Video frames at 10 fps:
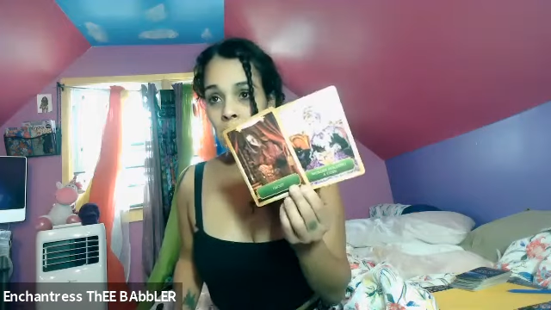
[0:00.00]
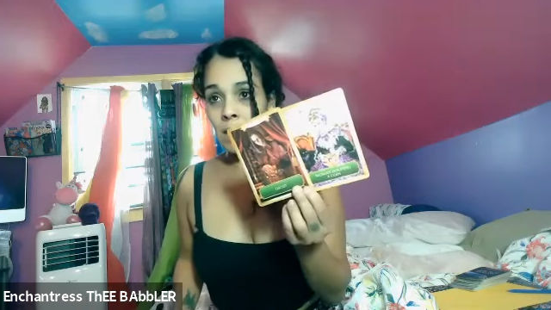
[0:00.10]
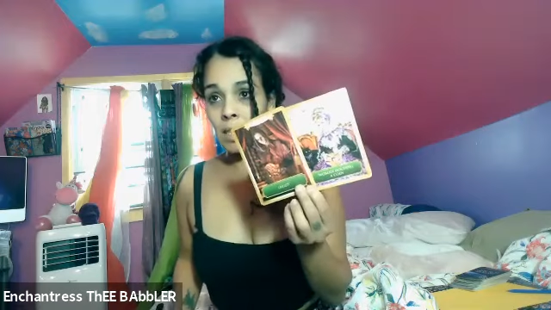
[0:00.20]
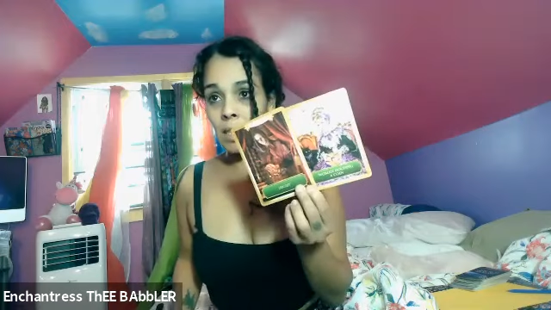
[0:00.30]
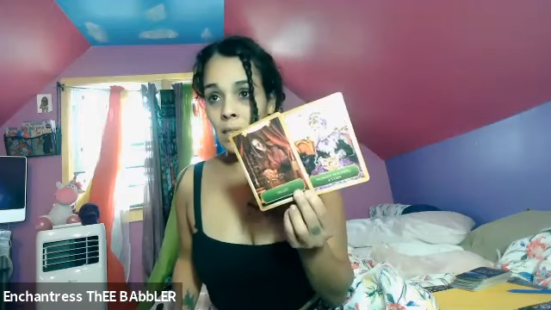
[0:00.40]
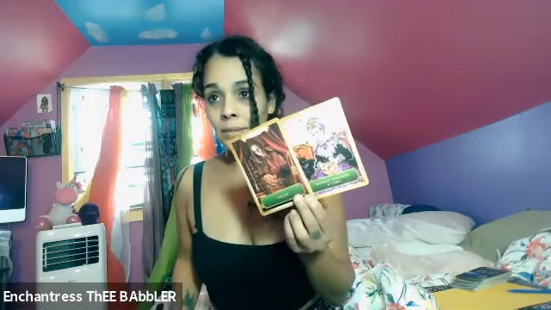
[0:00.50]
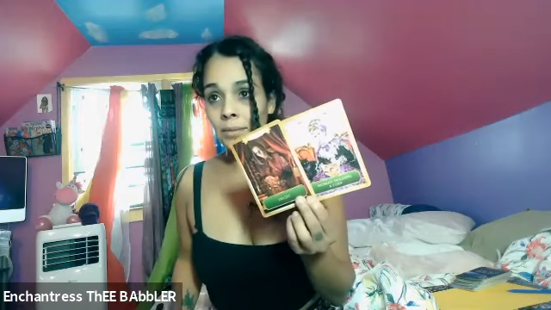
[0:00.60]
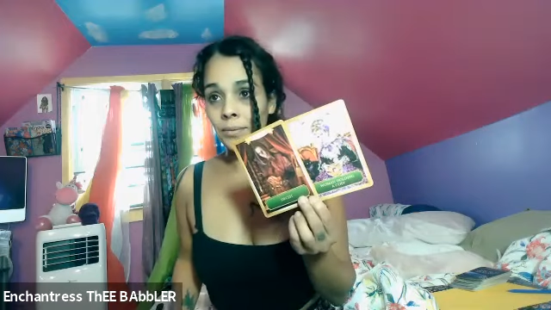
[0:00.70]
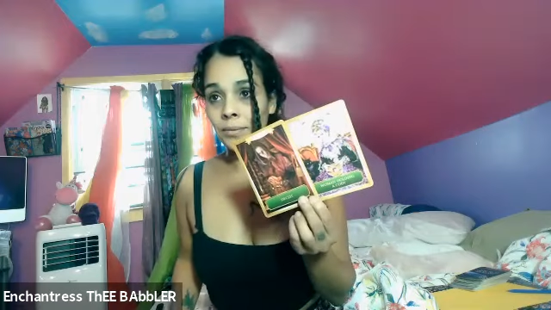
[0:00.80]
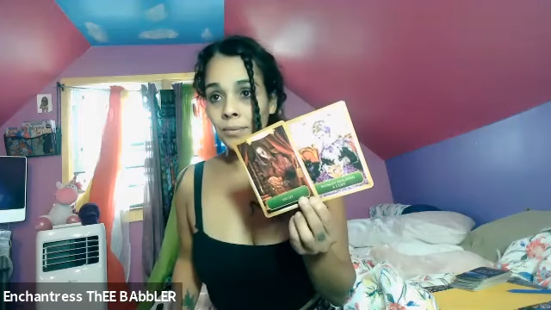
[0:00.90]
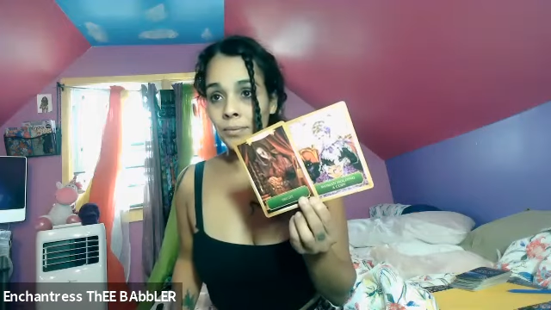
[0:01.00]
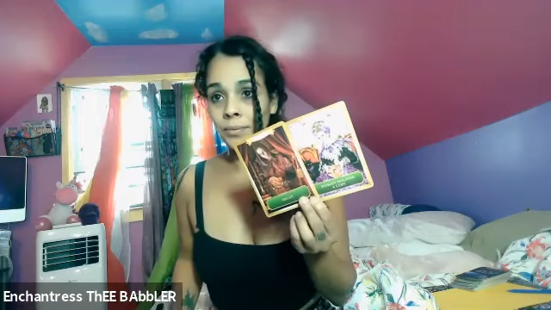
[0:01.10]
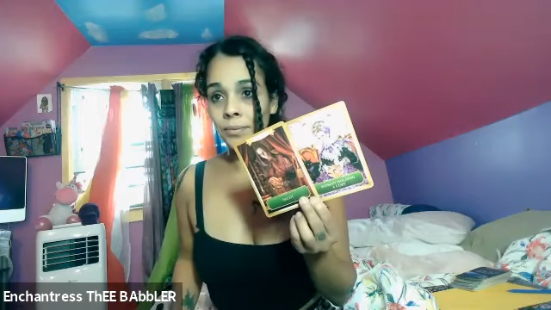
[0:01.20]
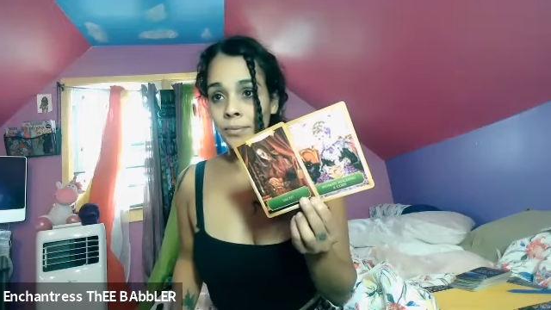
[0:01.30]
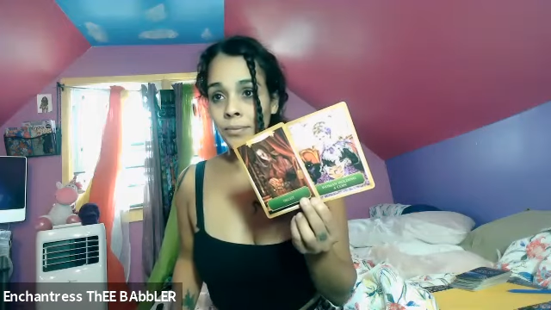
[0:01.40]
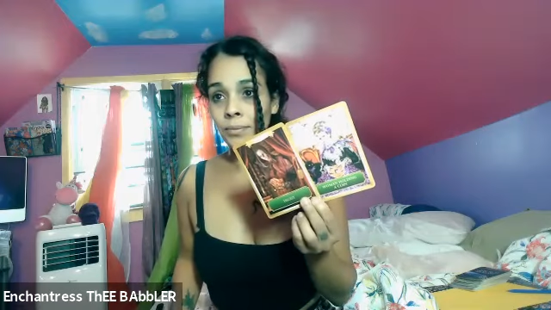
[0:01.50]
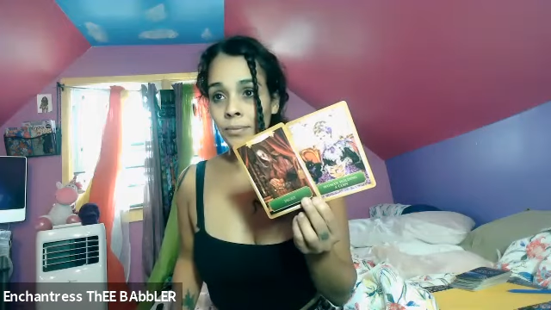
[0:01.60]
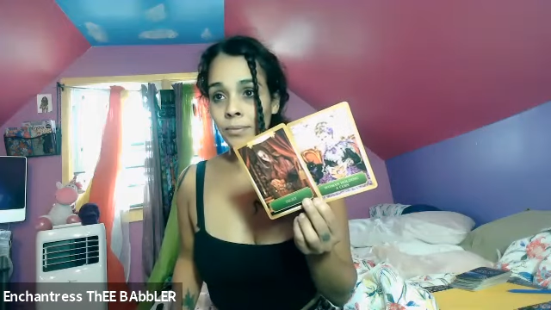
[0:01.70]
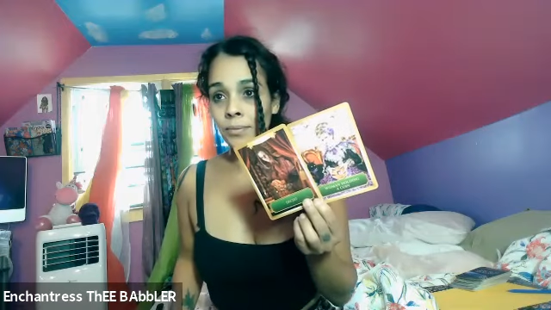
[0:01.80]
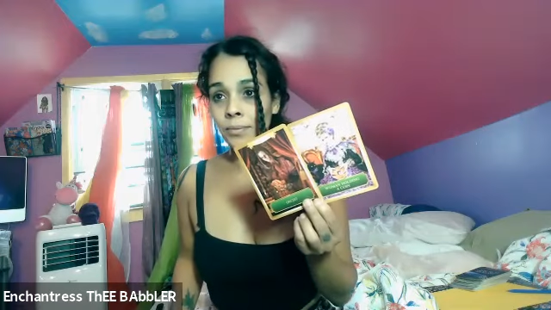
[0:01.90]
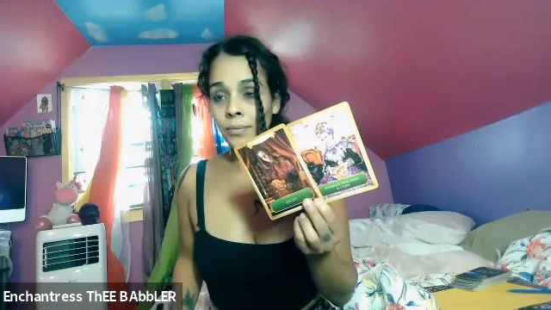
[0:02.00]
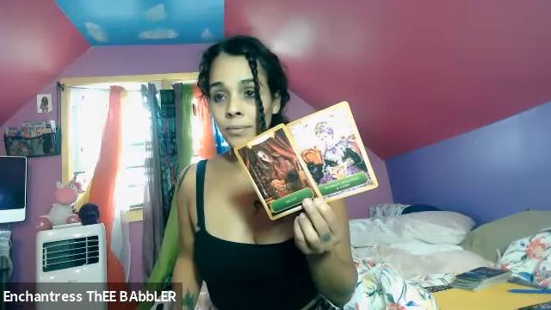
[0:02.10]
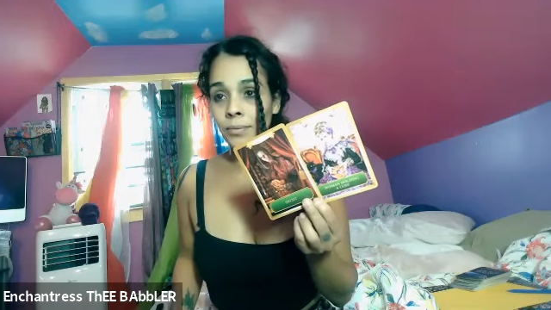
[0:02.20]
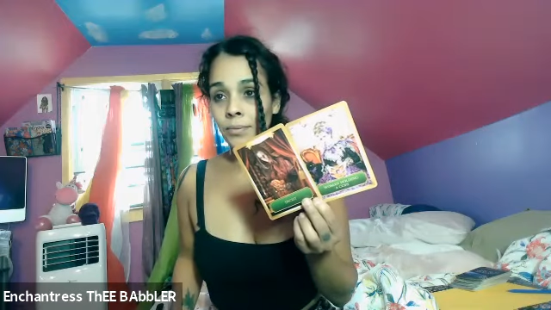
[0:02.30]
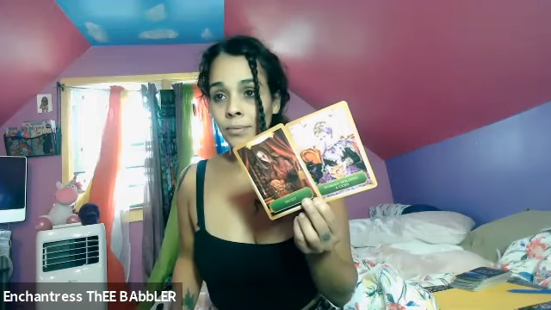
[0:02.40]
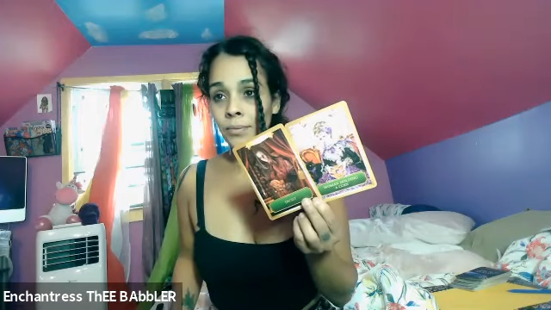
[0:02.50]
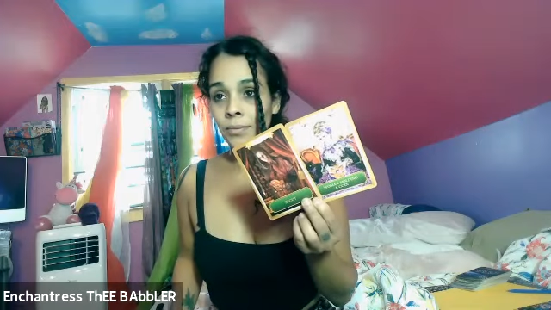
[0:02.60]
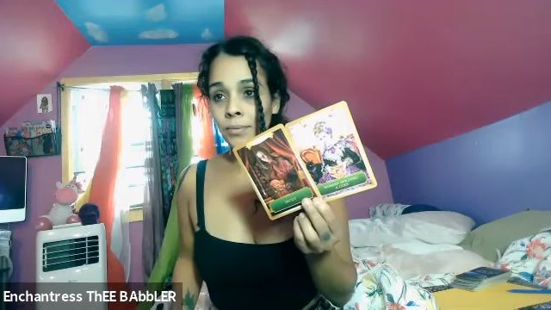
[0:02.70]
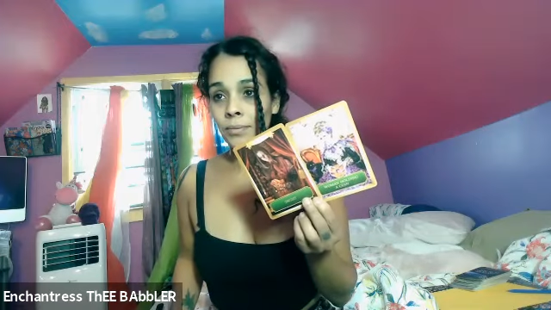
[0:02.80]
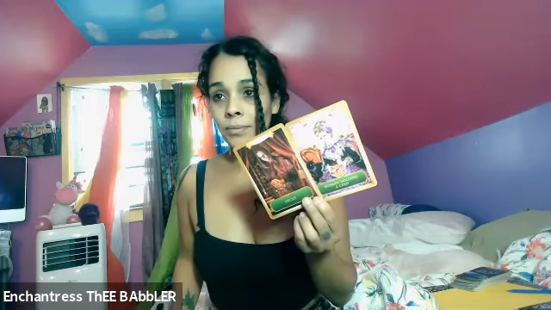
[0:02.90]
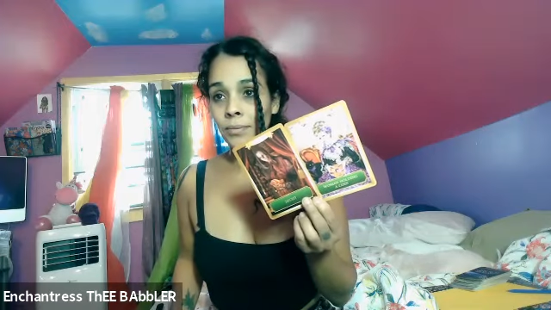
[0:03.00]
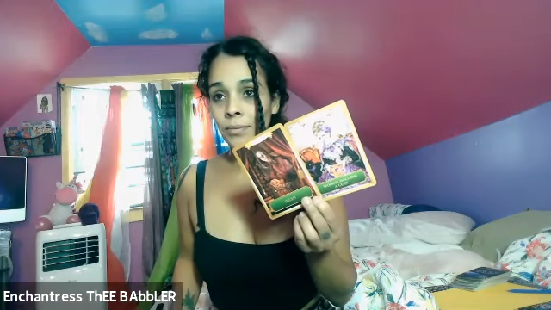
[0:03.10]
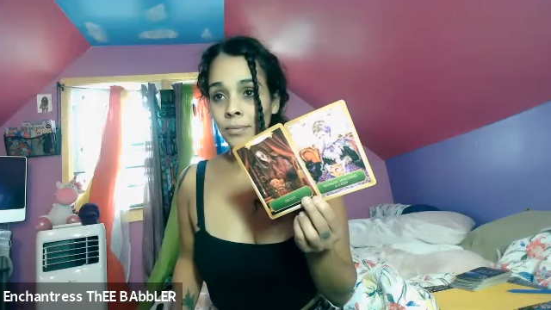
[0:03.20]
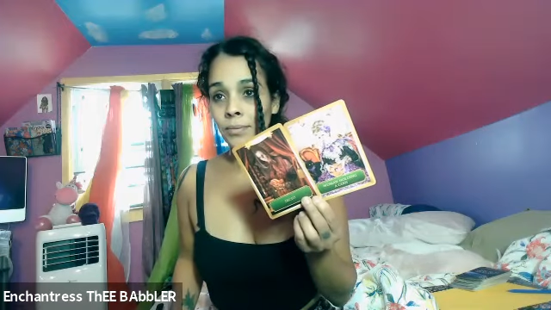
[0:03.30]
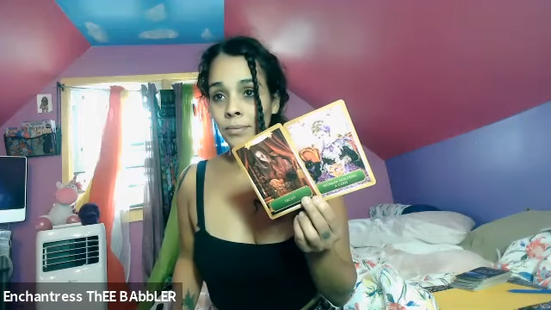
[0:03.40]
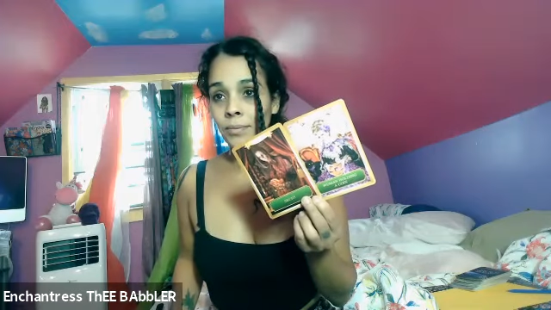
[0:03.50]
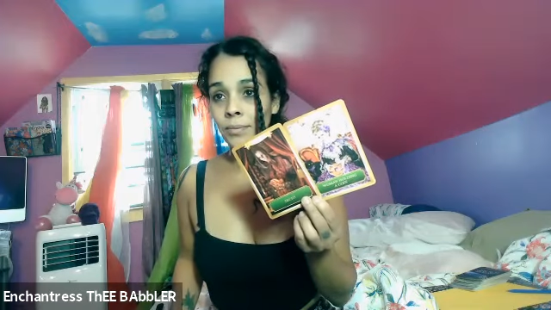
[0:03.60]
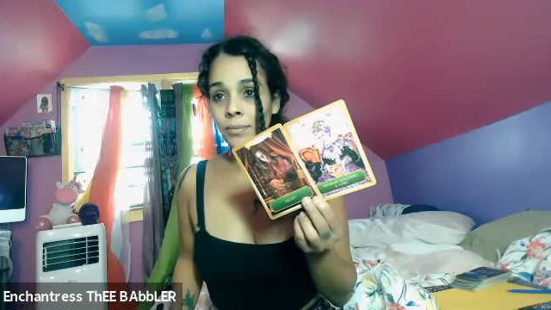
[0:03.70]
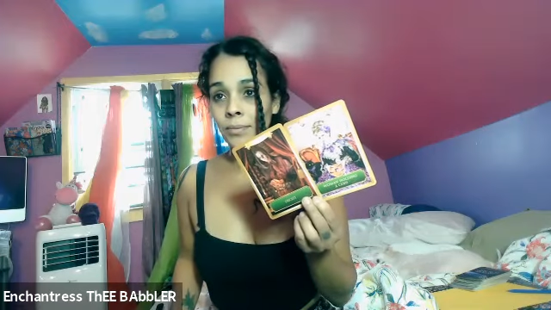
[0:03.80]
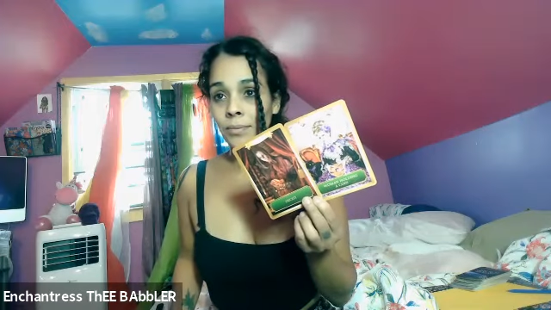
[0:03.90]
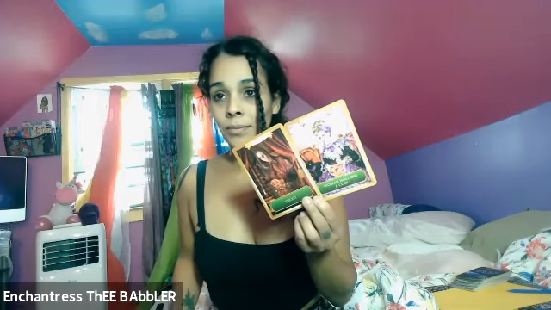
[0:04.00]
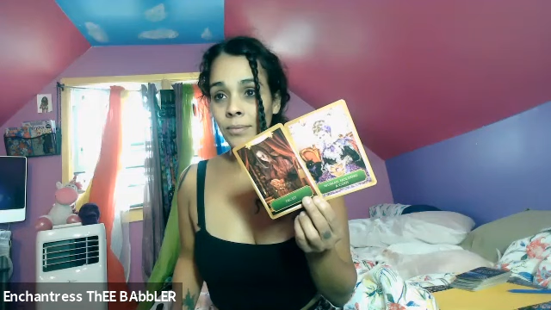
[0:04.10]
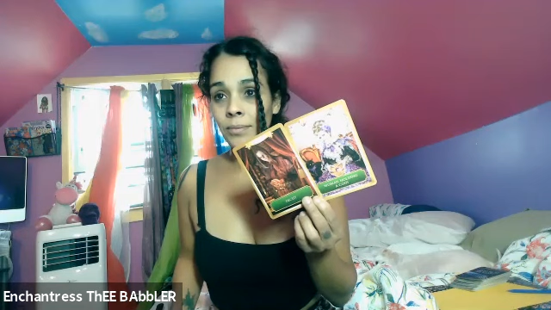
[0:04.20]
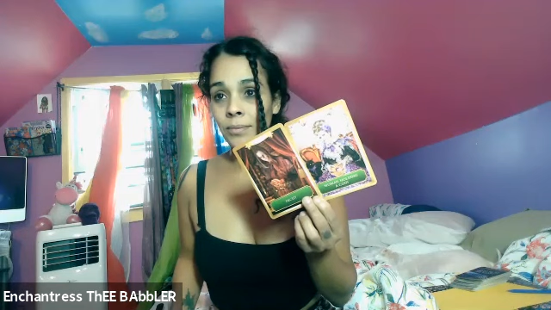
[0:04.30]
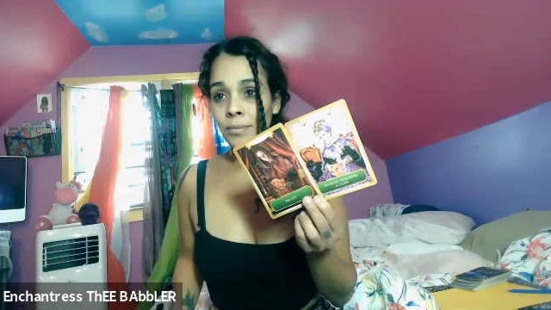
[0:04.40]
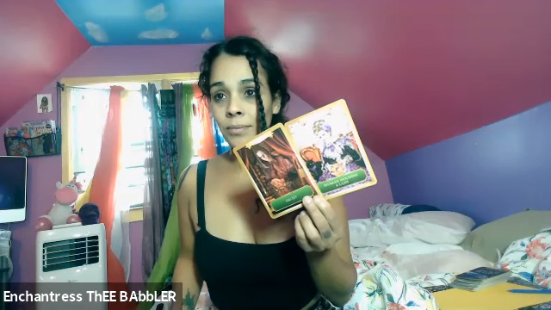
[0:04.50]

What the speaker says: Nobody speaks.